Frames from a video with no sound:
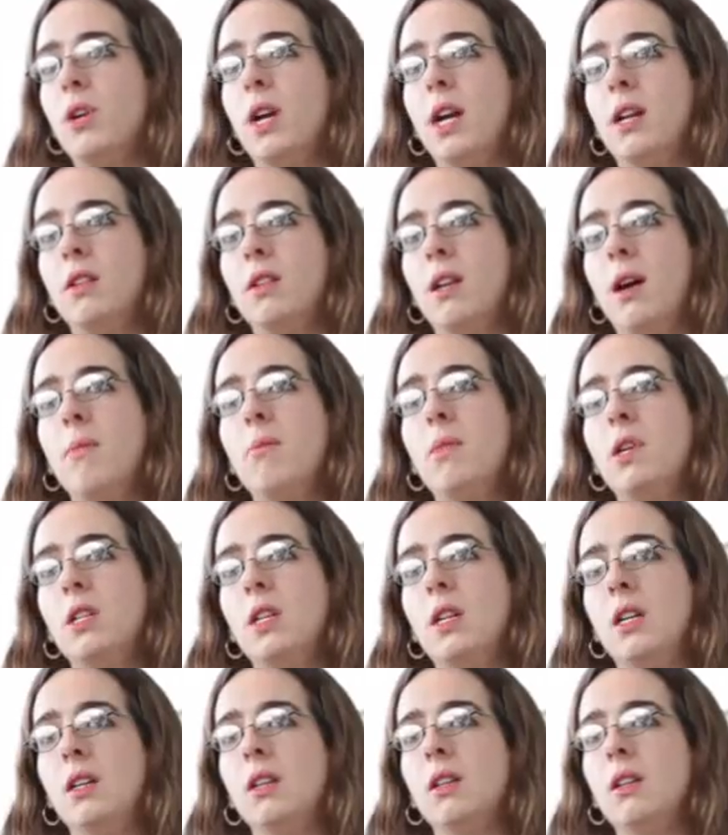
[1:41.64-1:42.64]
you get an ARM
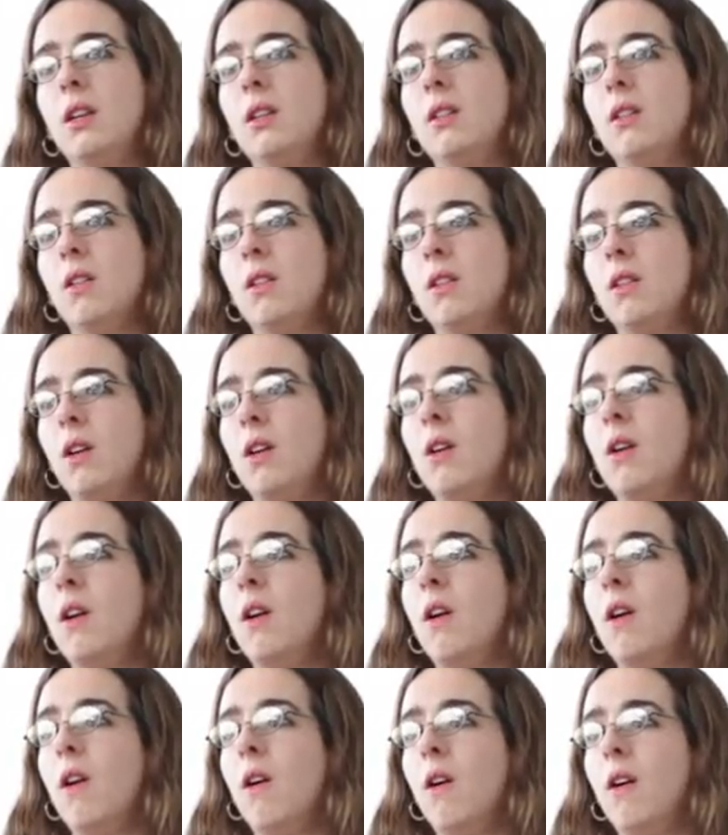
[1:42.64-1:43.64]
machine, then you're gonna
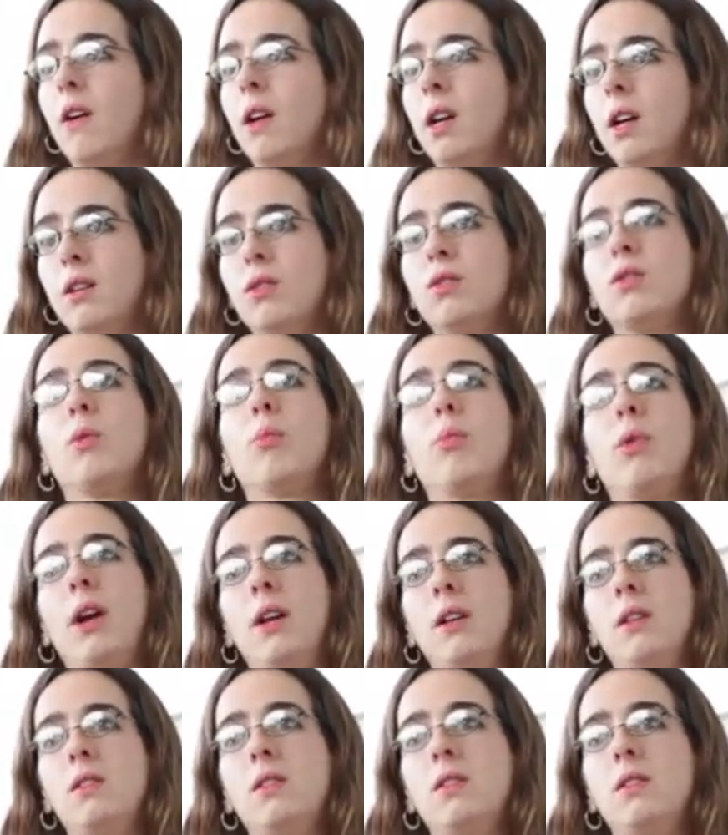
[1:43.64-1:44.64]
get
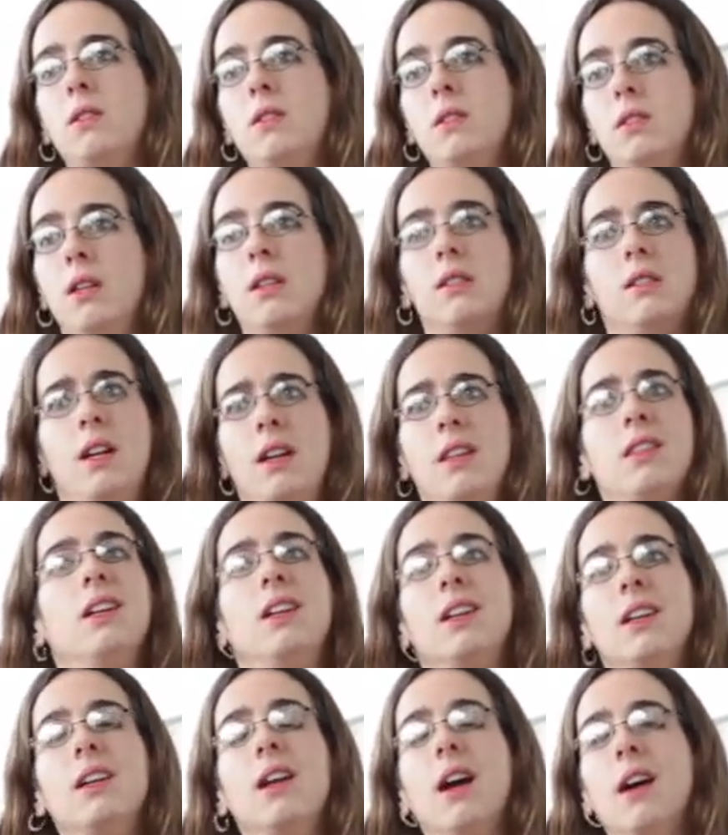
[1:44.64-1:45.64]
surprises, I
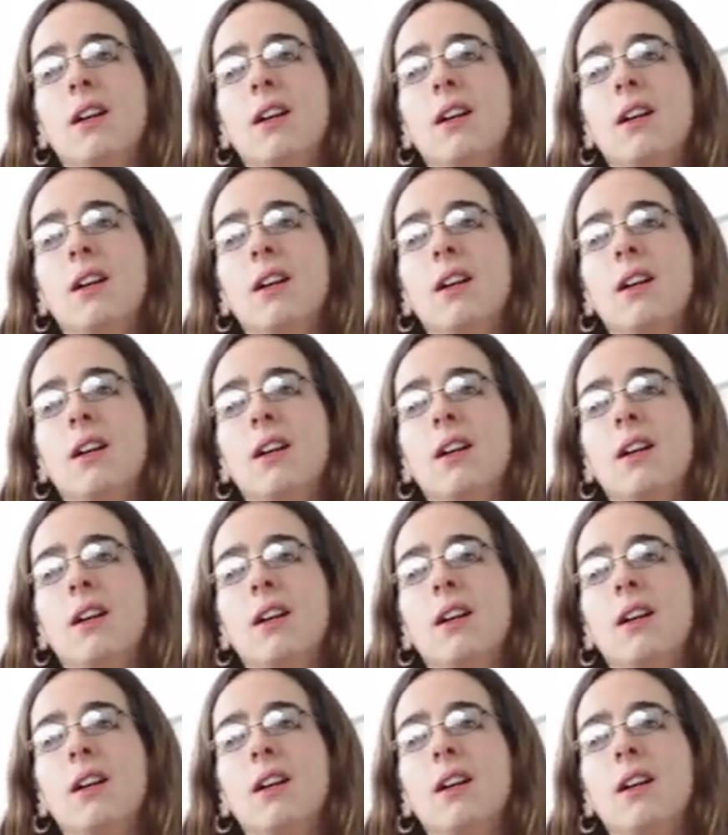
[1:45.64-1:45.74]
think, yeah.